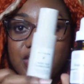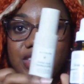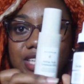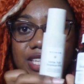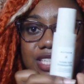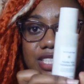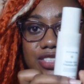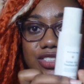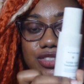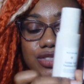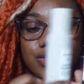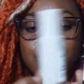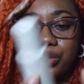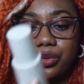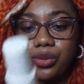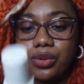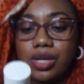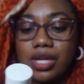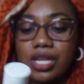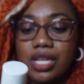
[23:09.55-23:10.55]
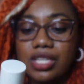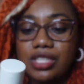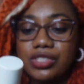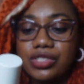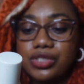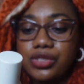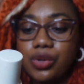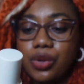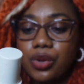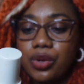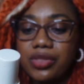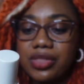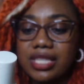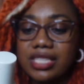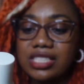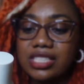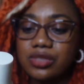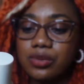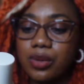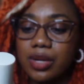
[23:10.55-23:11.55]
these two. So
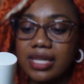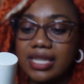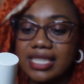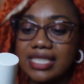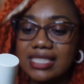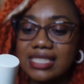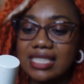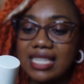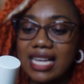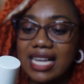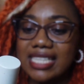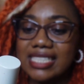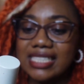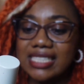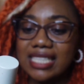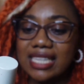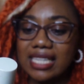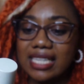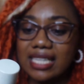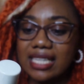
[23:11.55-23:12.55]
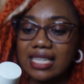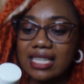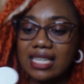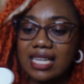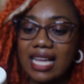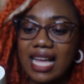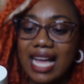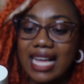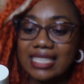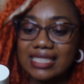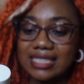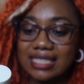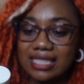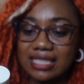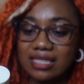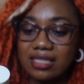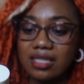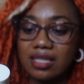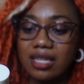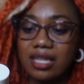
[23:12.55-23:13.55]
this one is the Azelaic
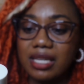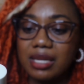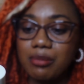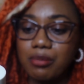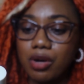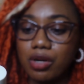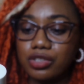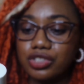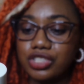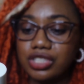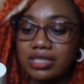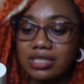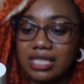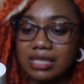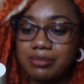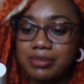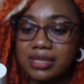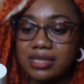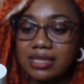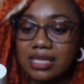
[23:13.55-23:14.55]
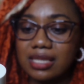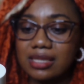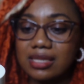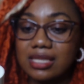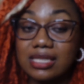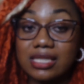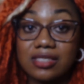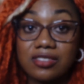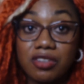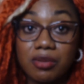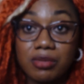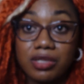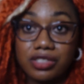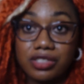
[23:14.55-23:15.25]
Acid Emulsion 10%. This is from